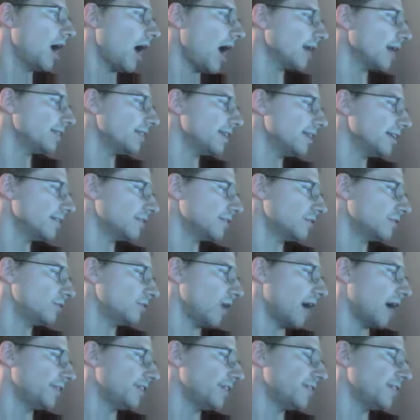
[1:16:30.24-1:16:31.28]
I think two,
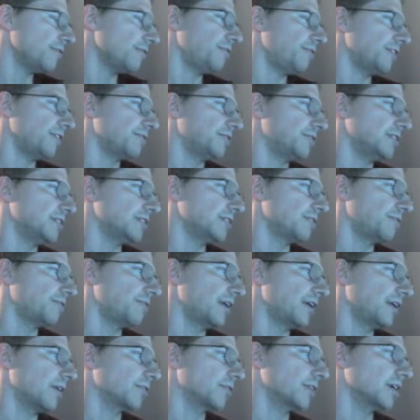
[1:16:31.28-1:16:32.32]
I think 50 is a
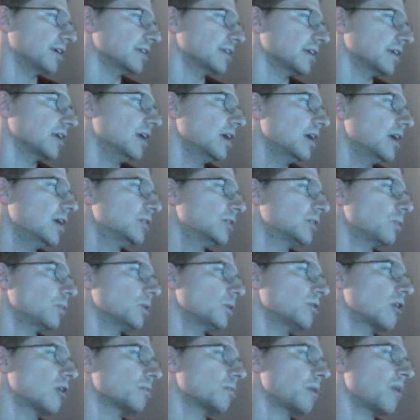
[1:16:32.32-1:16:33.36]
fair thing. Cause like so we
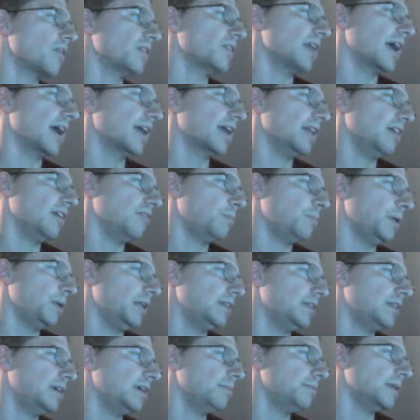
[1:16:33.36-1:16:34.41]
talked about the negative, but he
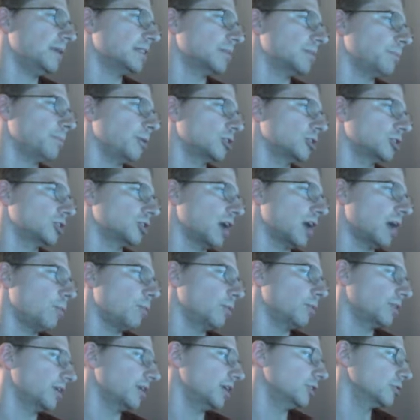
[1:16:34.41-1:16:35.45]
did miss a bunch of time
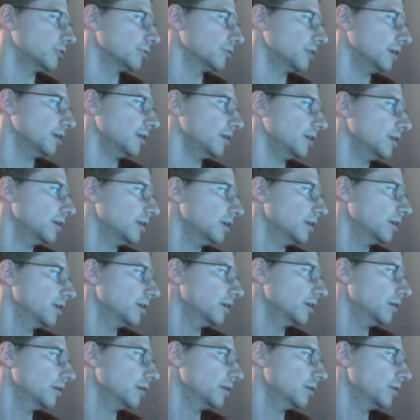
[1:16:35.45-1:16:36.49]
with an injury,
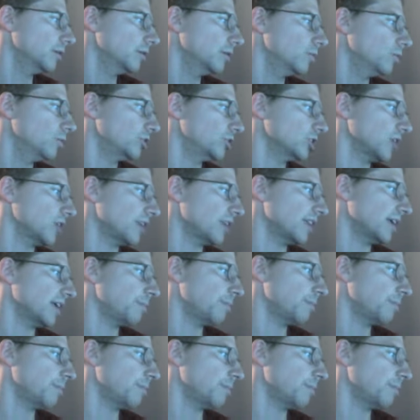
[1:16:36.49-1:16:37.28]
which has I think